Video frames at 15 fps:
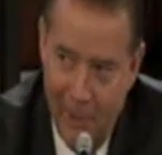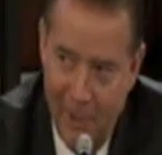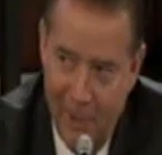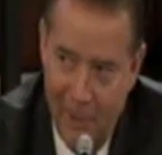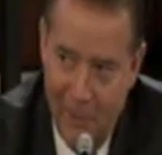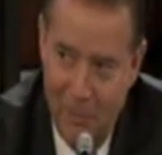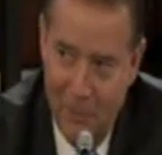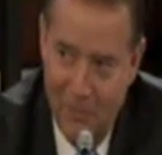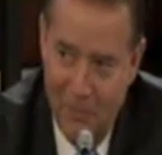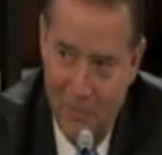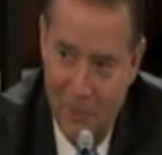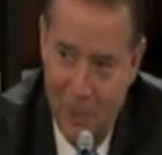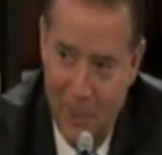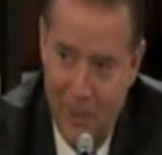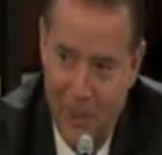Okay.
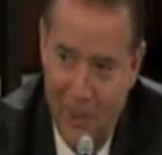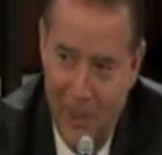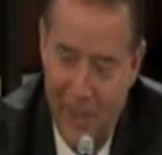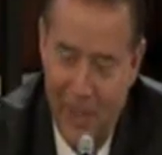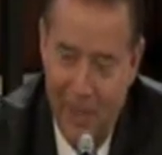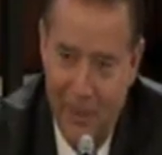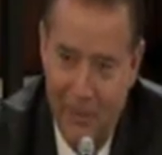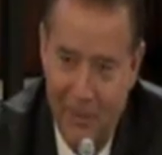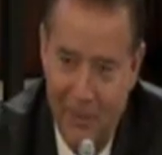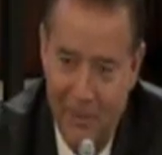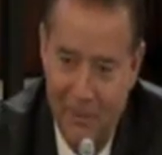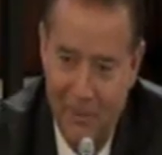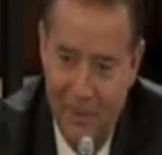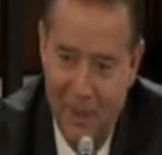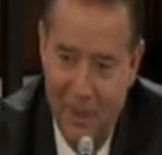
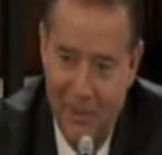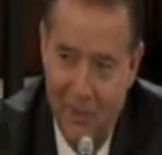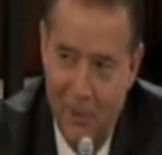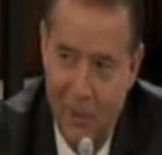That's a good answer.